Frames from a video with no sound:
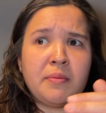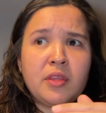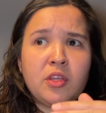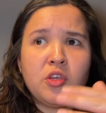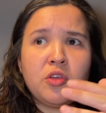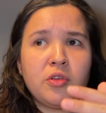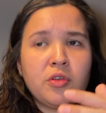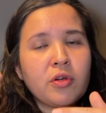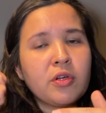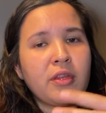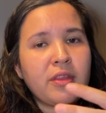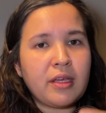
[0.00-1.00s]
you're
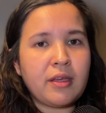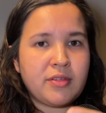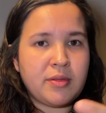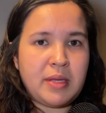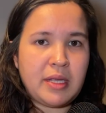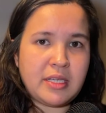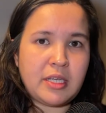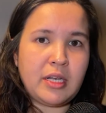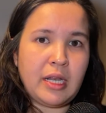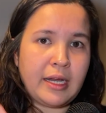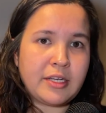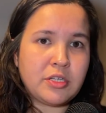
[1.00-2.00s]
going to think of some things that you'd
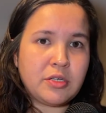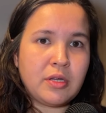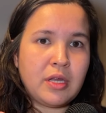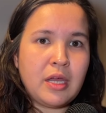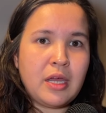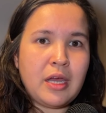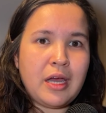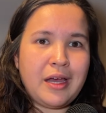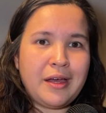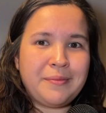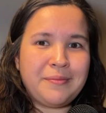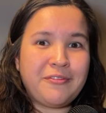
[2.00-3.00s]
like to
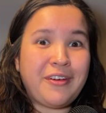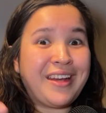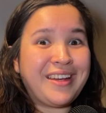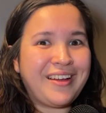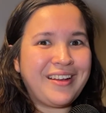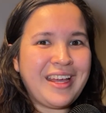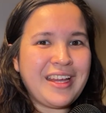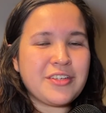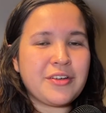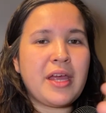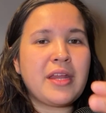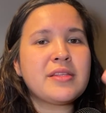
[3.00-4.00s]
find out later,
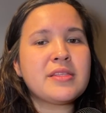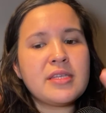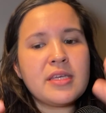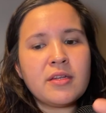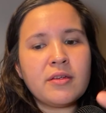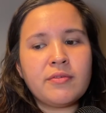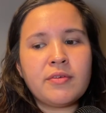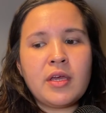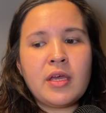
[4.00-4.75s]
and instead of